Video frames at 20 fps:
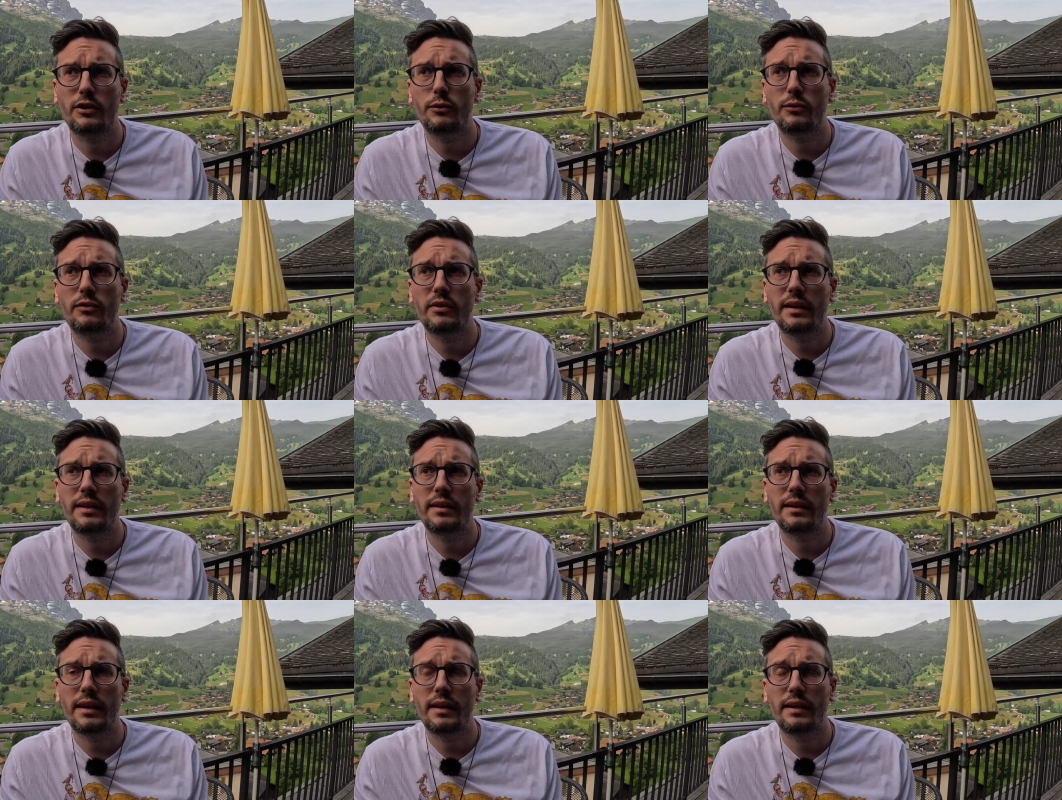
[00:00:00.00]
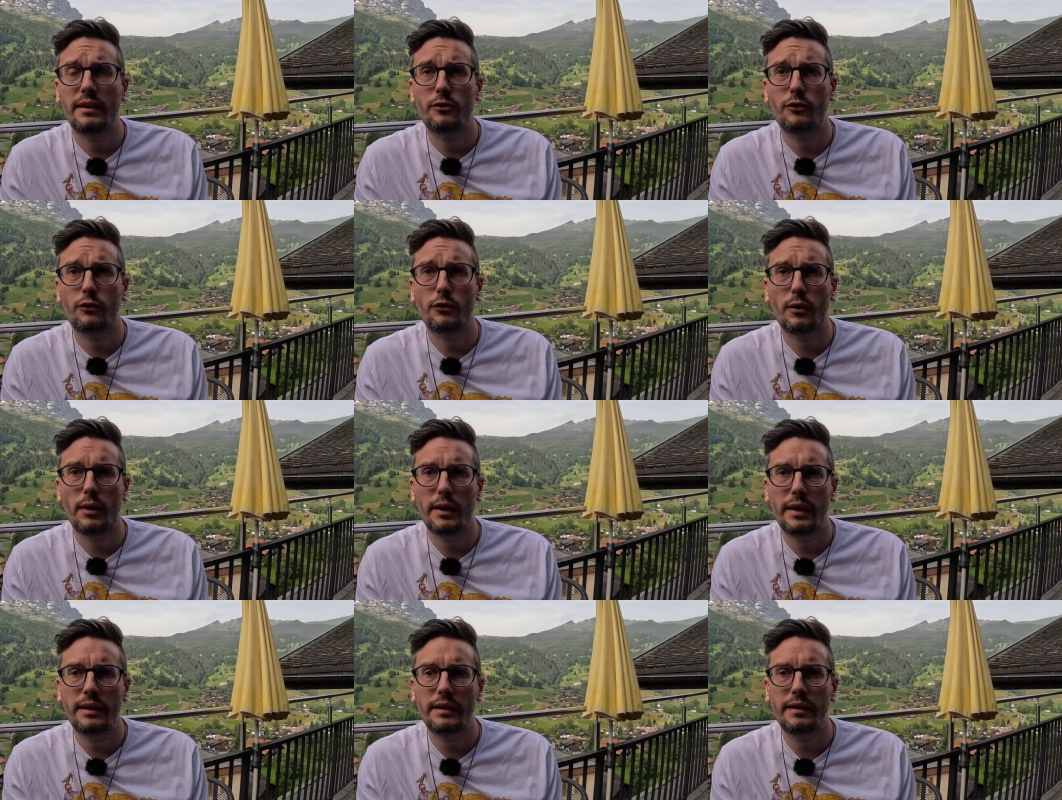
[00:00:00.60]
you take a
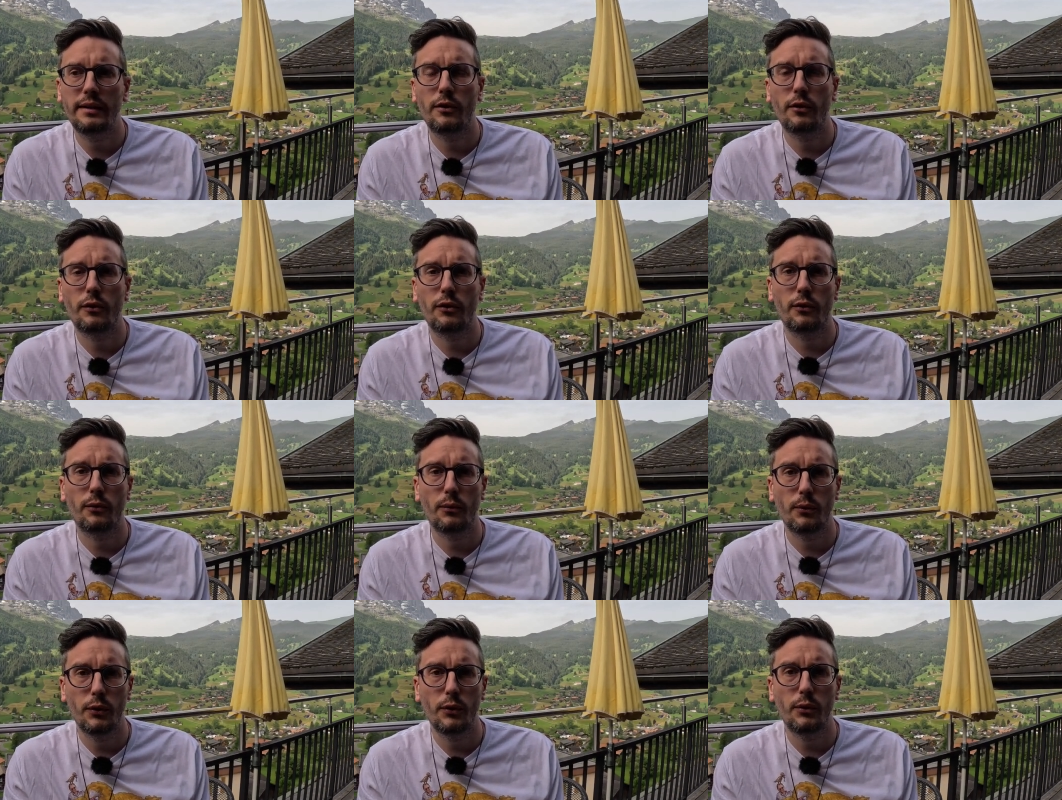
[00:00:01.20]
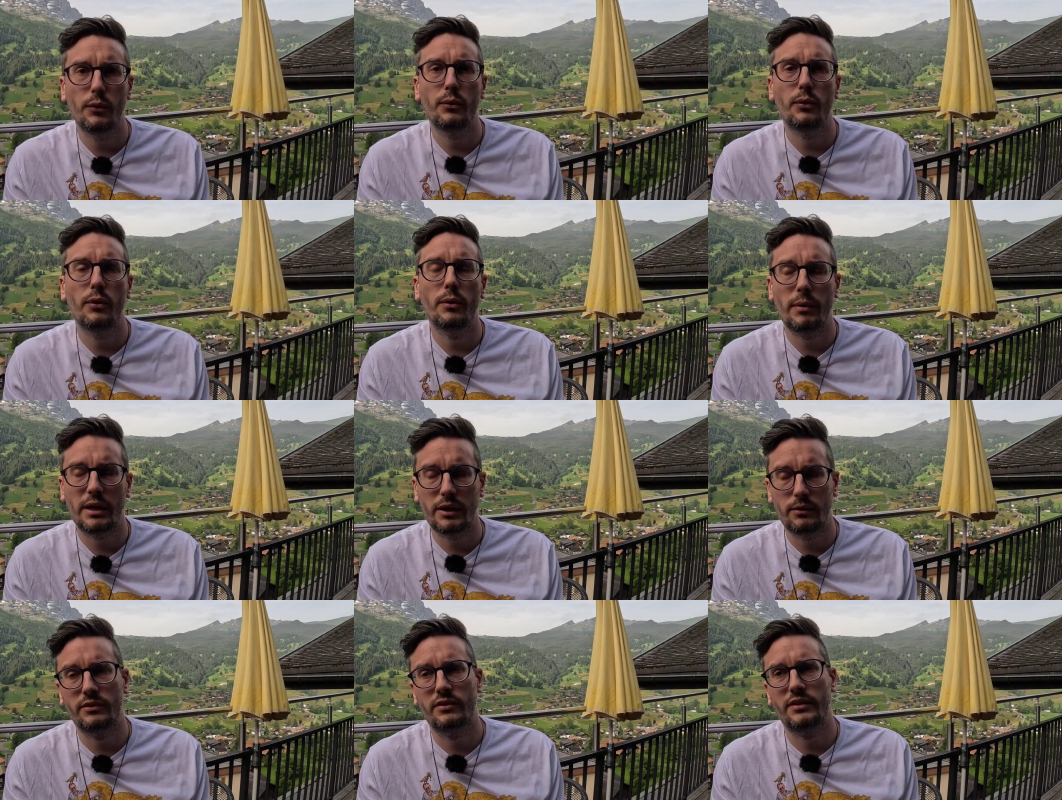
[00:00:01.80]
train through the
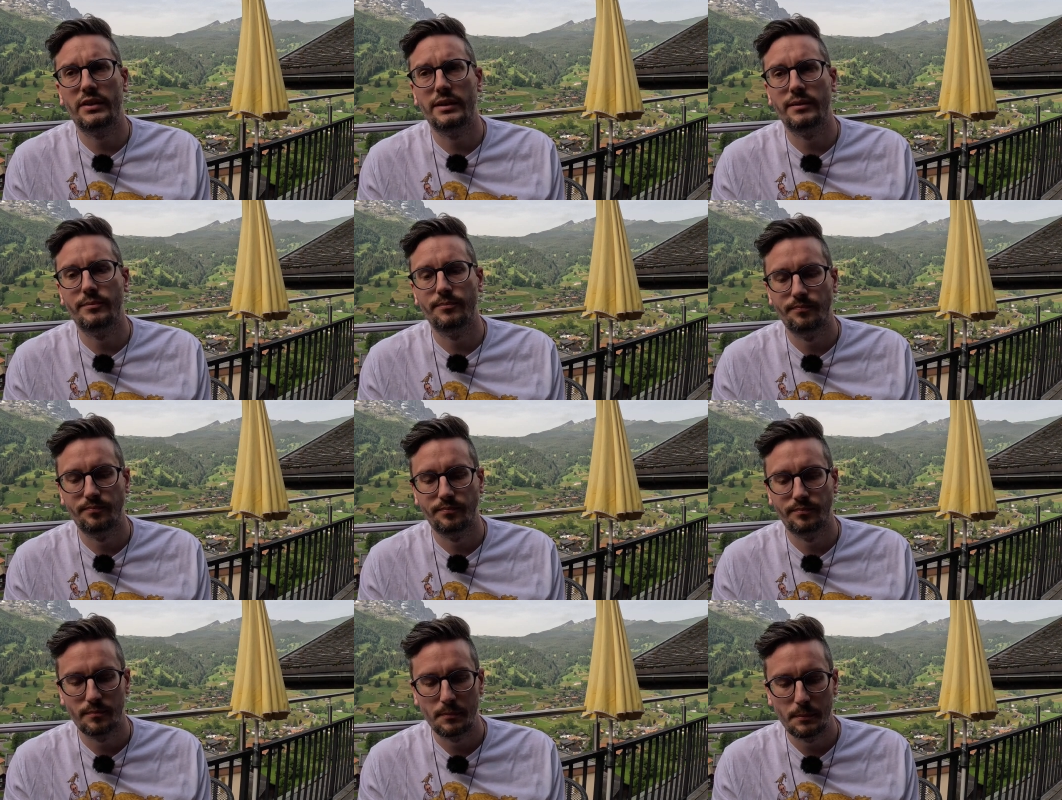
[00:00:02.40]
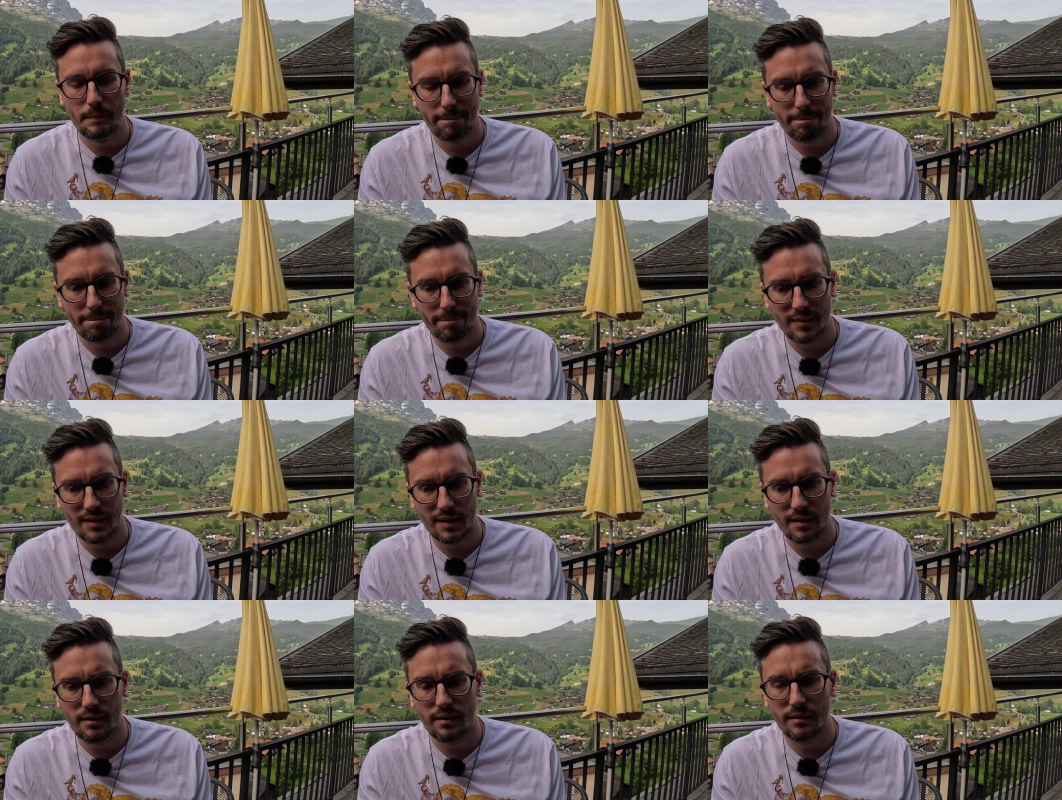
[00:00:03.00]
mountain
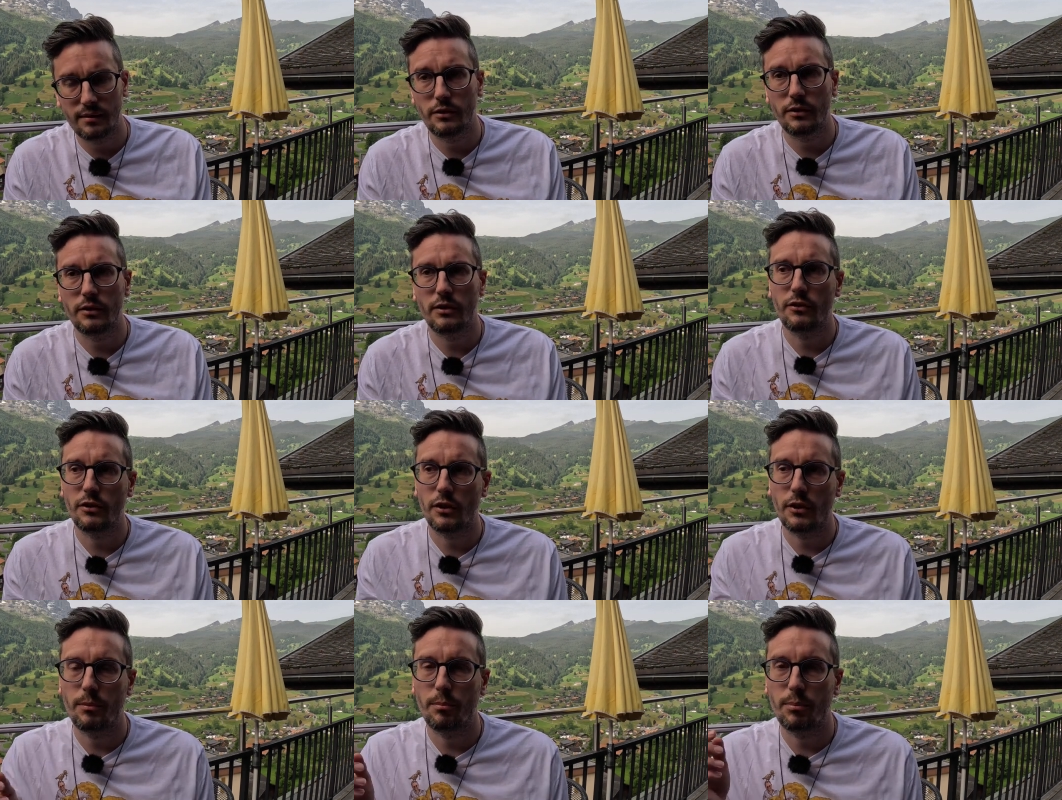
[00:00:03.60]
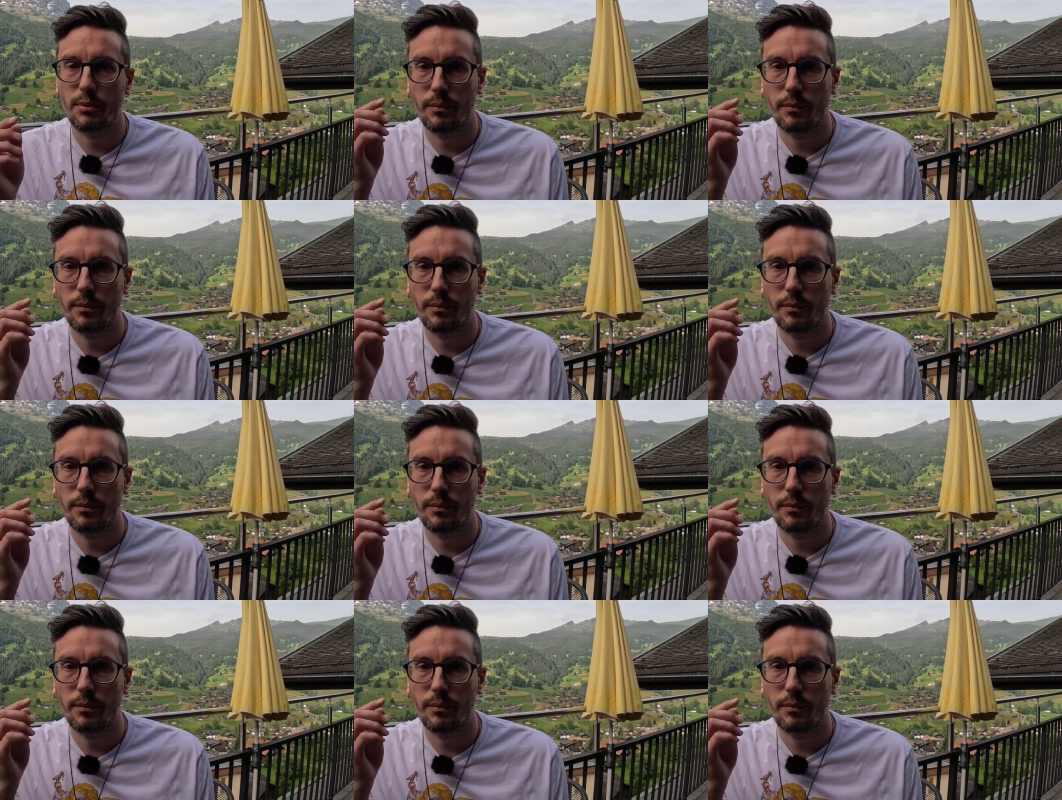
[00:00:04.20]
to the top.